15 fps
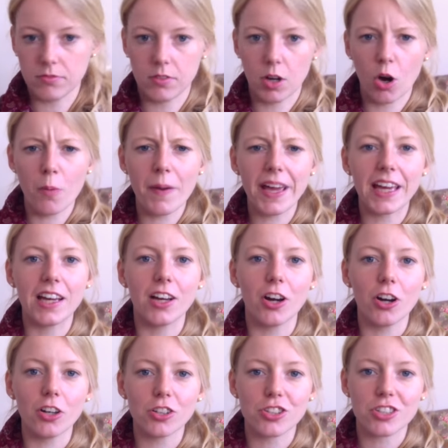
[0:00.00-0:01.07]
Oh my
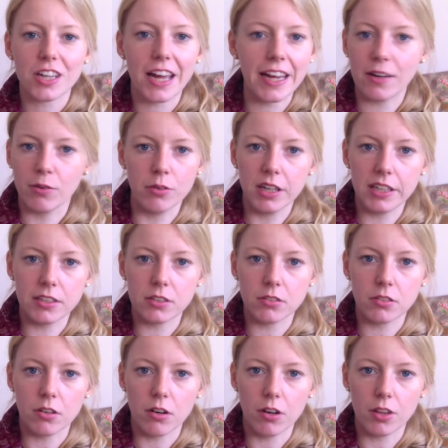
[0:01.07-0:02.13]
gosh, I really
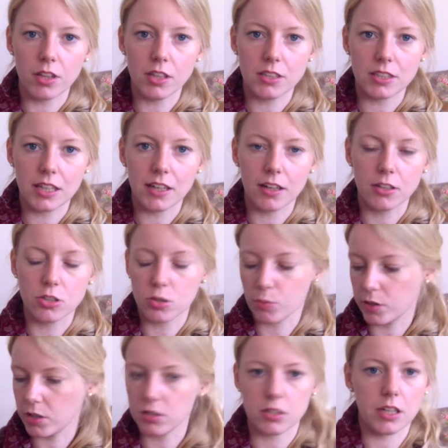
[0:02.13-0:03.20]
don't know all these English
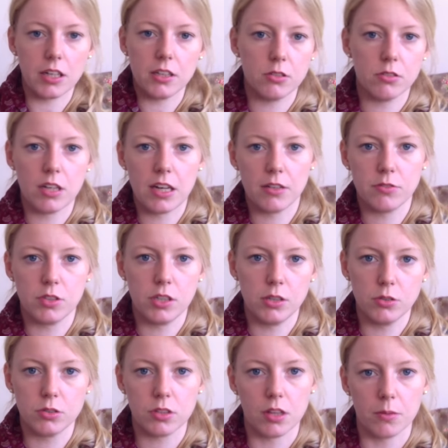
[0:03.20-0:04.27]
words. I don't have to
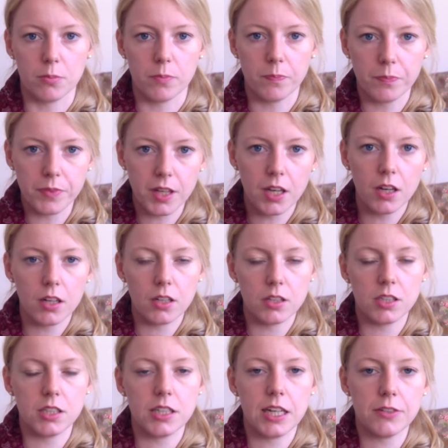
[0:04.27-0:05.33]
use them. I
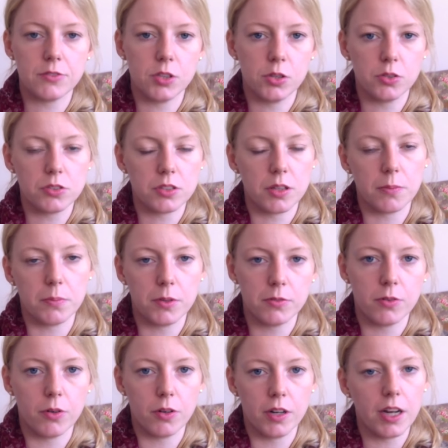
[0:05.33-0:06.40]
didn't have to use them
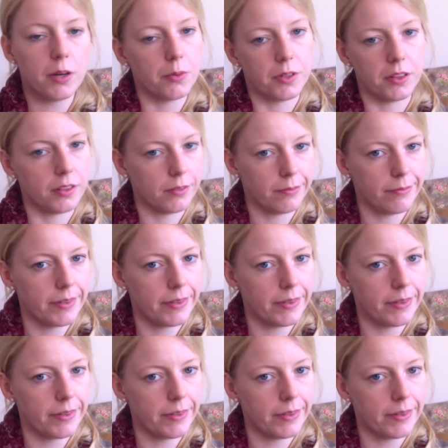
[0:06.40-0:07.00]
before. I will.